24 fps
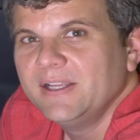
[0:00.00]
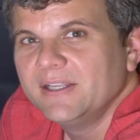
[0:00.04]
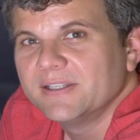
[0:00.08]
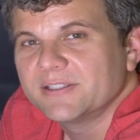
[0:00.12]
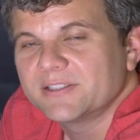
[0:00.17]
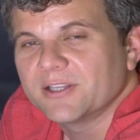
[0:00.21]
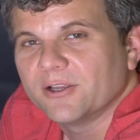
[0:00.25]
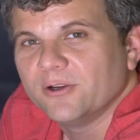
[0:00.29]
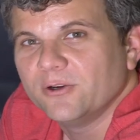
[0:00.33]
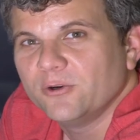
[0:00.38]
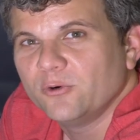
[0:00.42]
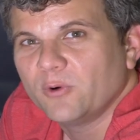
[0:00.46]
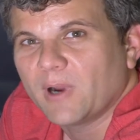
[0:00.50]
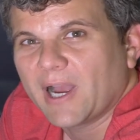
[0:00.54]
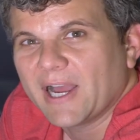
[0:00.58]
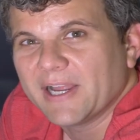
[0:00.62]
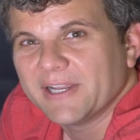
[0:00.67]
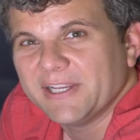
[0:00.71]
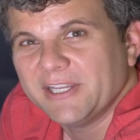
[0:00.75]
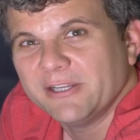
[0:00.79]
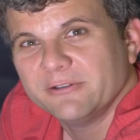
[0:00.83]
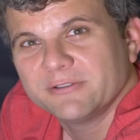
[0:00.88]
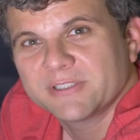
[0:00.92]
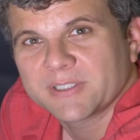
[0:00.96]
So I
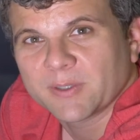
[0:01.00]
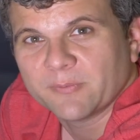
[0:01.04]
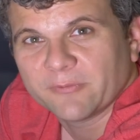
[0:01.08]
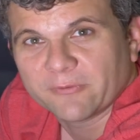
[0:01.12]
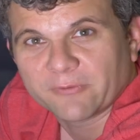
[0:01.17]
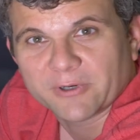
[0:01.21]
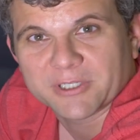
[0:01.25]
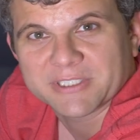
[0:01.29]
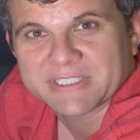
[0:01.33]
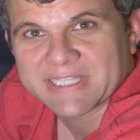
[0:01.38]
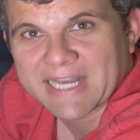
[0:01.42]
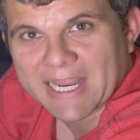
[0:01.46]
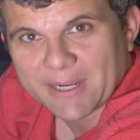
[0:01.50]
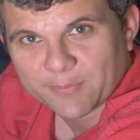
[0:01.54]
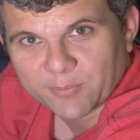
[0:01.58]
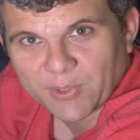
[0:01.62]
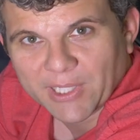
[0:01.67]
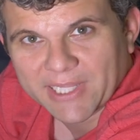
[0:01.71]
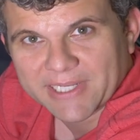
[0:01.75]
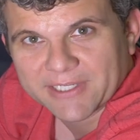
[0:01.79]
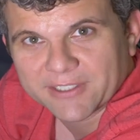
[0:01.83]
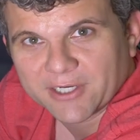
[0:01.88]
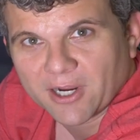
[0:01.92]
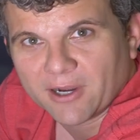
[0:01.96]
used some of our snap
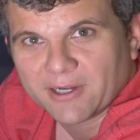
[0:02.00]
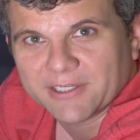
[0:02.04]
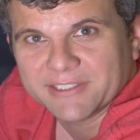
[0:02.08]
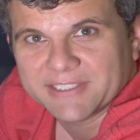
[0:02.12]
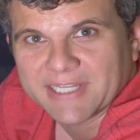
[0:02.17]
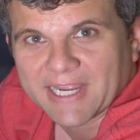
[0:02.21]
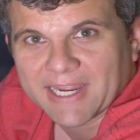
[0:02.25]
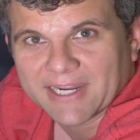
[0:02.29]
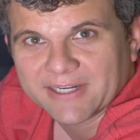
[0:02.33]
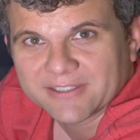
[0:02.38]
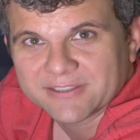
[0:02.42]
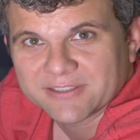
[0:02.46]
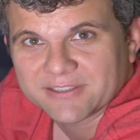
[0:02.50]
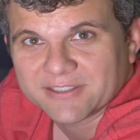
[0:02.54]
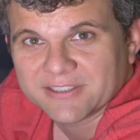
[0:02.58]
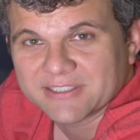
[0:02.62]
plate contacts